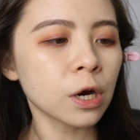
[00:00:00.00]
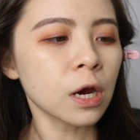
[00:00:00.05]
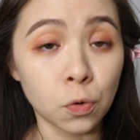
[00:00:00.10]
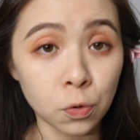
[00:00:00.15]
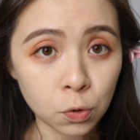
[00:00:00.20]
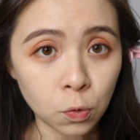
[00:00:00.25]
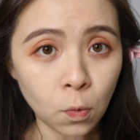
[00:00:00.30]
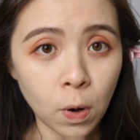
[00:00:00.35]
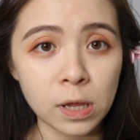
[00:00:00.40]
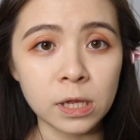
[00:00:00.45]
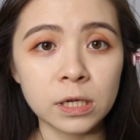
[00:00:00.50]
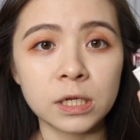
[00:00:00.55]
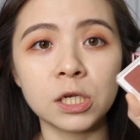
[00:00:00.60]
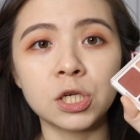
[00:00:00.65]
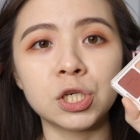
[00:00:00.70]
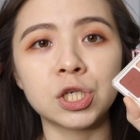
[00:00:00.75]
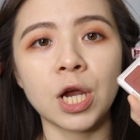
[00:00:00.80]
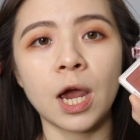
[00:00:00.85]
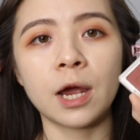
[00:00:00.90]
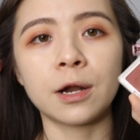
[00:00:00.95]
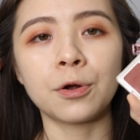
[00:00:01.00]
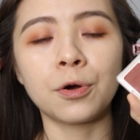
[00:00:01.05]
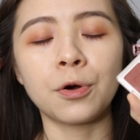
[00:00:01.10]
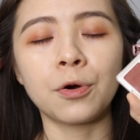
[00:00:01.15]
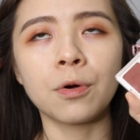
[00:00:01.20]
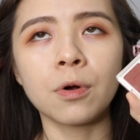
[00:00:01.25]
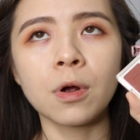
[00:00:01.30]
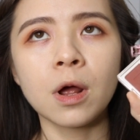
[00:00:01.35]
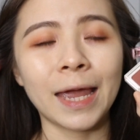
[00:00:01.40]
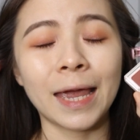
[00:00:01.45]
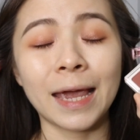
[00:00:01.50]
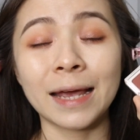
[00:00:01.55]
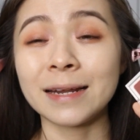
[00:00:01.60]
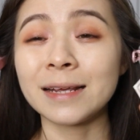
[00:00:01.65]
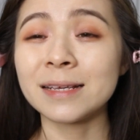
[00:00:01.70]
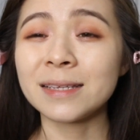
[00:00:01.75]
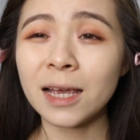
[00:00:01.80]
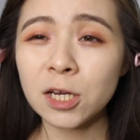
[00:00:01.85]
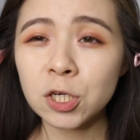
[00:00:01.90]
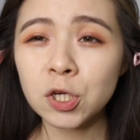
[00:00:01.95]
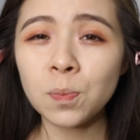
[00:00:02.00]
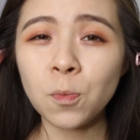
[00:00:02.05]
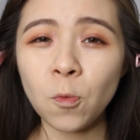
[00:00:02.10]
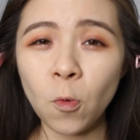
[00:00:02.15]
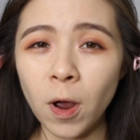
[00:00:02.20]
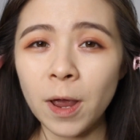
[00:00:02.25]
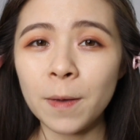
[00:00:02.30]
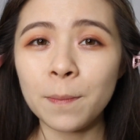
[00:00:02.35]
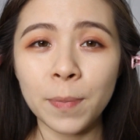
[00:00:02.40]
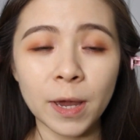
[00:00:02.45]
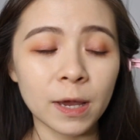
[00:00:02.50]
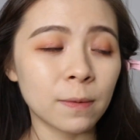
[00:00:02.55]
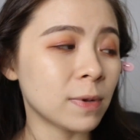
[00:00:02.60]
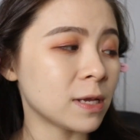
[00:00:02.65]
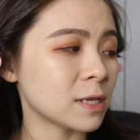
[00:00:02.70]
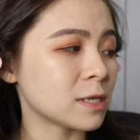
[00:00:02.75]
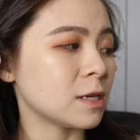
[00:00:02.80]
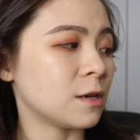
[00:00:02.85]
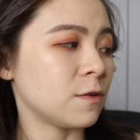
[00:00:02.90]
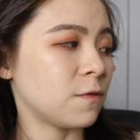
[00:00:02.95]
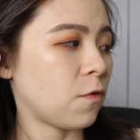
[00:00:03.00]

Good quality shadow, and it's actually quite pigmented